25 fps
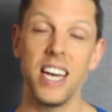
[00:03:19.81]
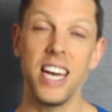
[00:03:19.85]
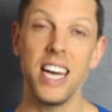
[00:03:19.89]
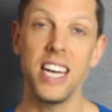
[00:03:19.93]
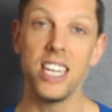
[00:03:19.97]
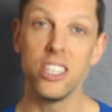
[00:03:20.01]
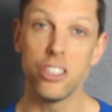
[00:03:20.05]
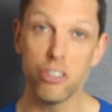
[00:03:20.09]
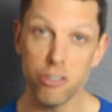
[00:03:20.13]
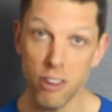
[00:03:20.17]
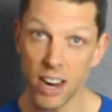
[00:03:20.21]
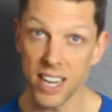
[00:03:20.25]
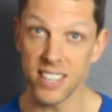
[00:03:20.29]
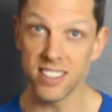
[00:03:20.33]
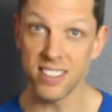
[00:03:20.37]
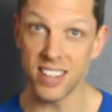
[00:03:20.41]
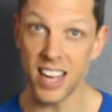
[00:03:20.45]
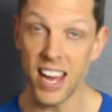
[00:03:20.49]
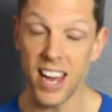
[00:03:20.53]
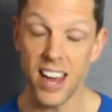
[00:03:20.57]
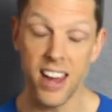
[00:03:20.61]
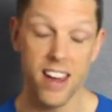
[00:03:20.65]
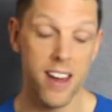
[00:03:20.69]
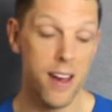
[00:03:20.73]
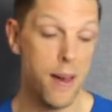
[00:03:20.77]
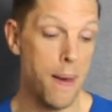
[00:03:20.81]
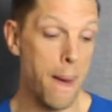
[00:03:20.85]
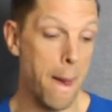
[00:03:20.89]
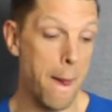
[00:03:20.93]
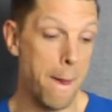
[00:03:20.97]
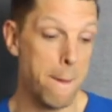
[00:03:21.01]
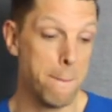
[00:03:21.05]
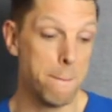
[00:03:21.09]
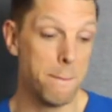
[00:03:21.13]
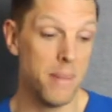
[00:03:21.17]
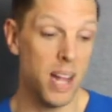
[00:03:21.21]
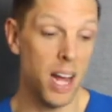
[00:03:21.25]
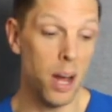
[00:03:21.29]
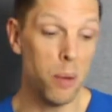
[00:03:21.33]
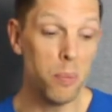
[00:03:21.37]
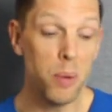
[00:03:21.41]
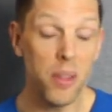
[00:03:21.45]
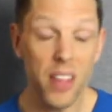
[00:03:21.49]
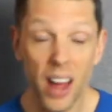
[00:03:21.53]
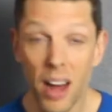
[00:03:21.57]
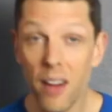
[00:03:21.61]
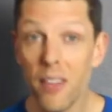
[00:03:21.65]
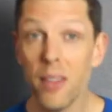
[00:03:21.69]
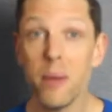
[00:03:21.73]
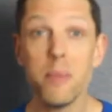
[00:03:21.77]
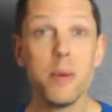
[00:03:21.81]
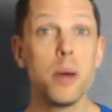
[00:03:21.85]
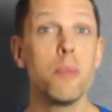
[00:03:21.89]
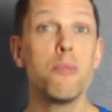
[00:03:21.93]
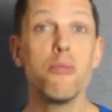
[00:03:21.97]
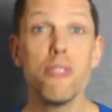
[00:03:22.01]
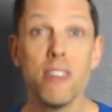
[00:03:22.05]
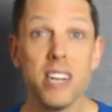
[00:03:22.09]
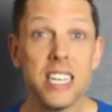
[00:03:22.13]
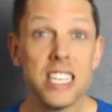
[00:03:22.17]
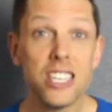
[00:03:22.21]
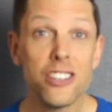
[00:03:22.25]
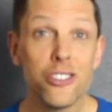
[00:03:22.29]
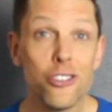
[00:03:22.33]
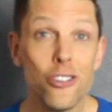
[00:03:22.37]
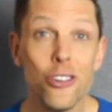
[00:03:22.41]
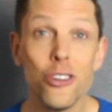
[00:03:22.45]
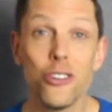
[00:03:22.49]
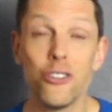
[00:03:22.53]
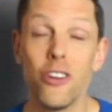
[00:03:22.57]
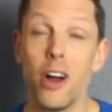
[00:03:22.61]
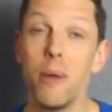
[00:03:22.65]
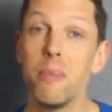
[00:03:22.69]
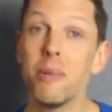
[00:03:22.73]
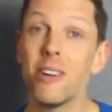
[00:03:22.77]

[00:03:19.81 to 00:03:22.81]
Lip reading: in transit, and without them you're pretty screwed, right?